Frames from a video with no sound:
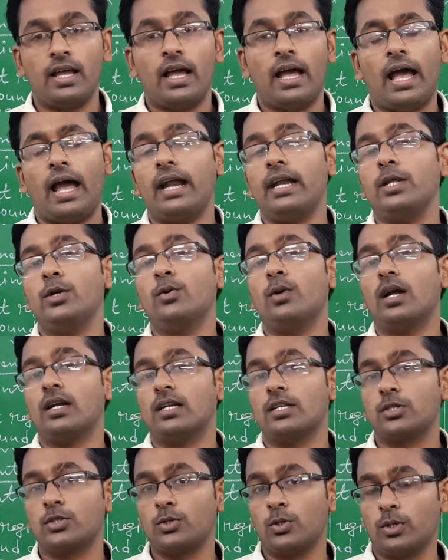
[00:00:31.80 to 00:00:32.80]
and you
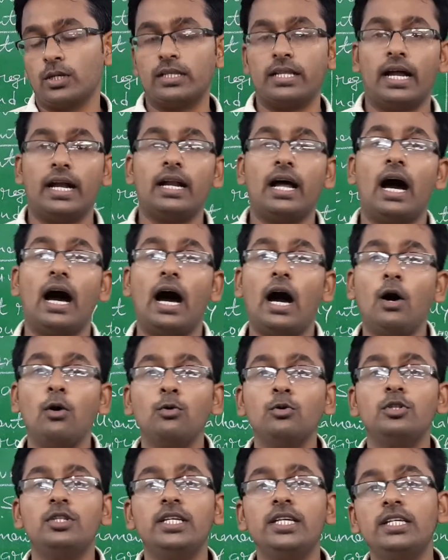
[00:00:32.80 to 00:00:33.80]
understood that
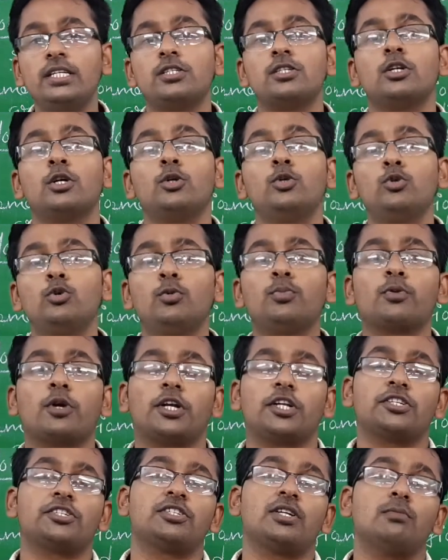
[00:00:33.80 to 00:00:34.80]
how these two
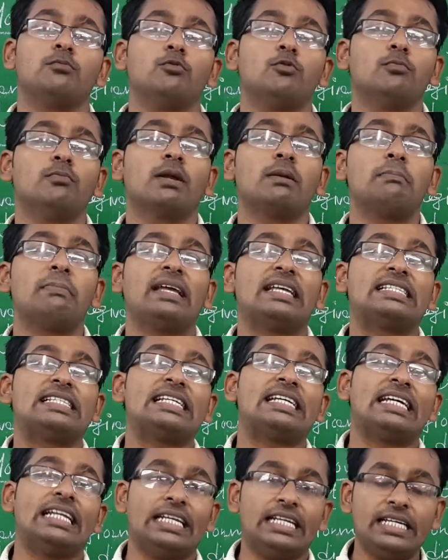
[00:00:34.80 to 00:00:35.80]
Protestant movements
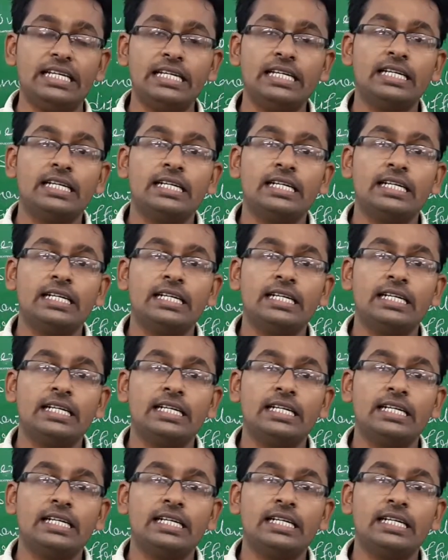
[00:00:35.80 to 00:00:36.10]
basically